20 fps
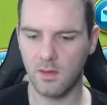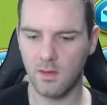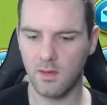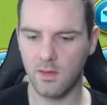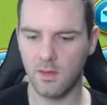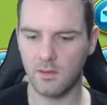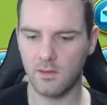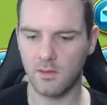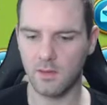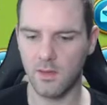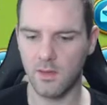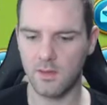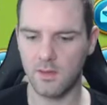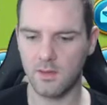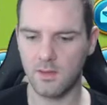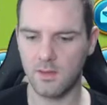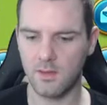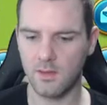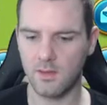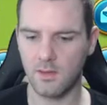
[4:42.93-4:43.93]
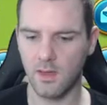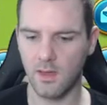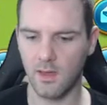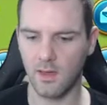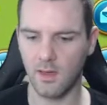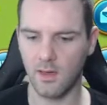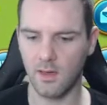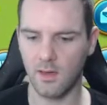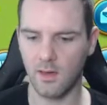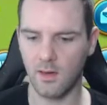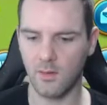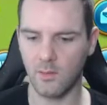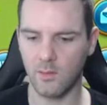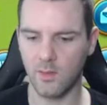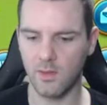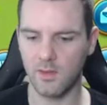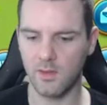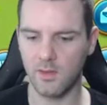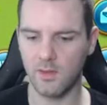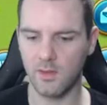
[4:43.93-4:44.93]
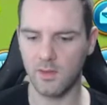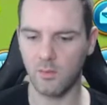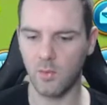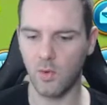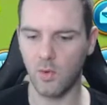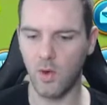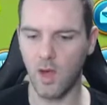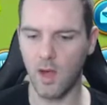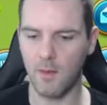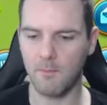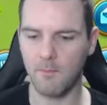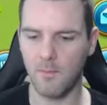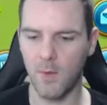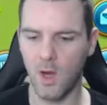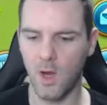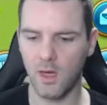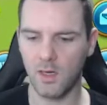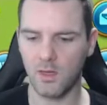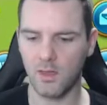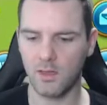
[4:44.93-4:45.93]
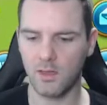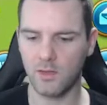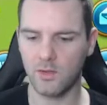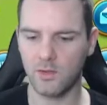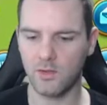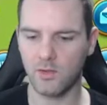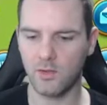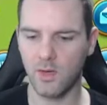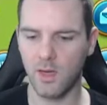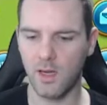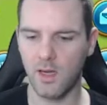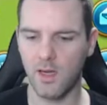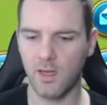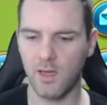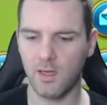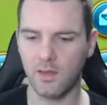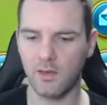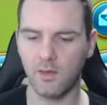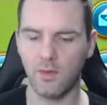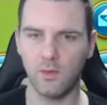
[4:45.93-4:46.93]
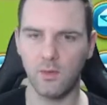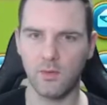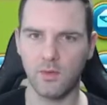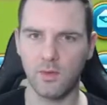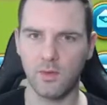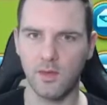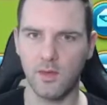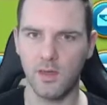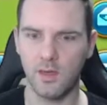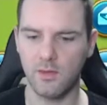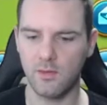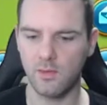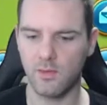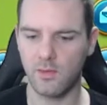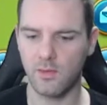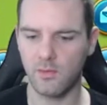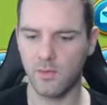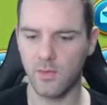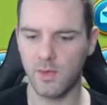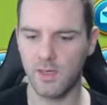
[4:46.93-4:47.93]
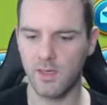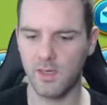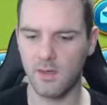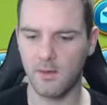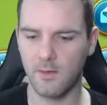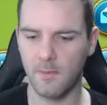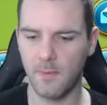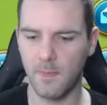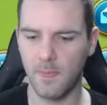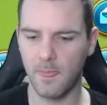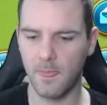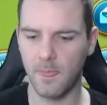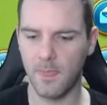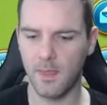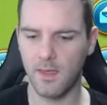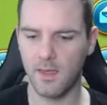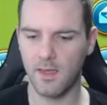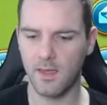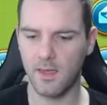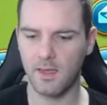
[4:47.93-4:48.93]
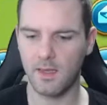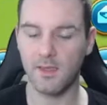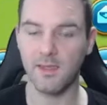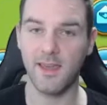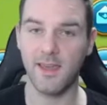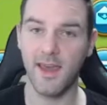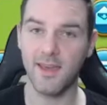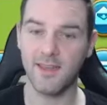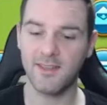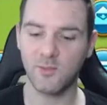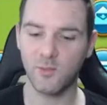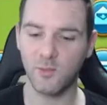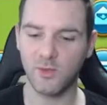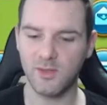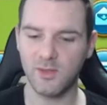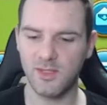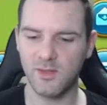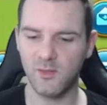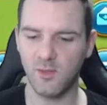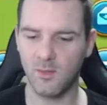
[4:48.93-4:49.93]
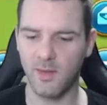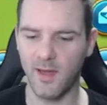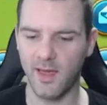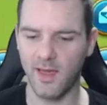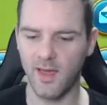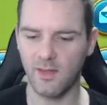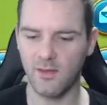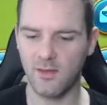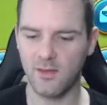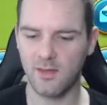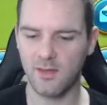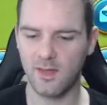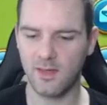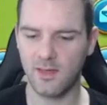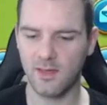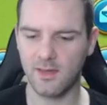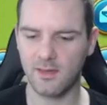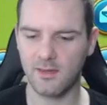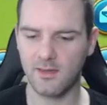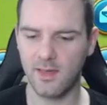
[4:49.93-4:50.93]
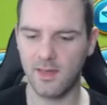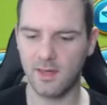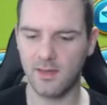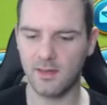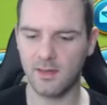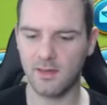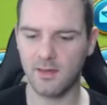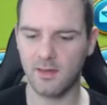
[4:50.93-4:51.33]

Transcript: So this is a really good pull. I'm not going to try and go for the other 3 yet. We'll see what my health is like in a second.